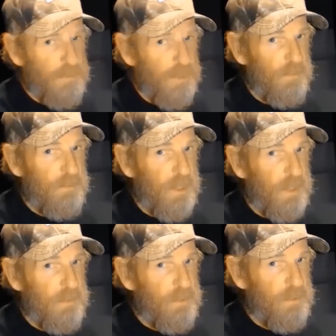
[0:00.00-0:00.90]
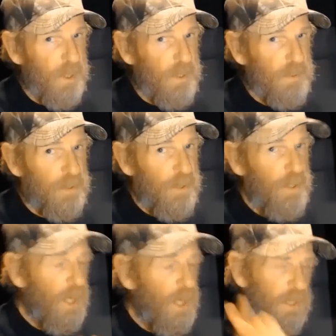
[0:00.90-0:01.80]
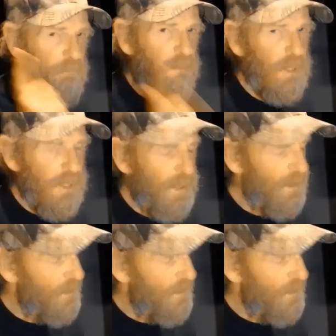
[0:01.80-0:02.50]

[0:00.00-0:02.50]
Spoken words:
it'll take to charge. I'll give you a hint.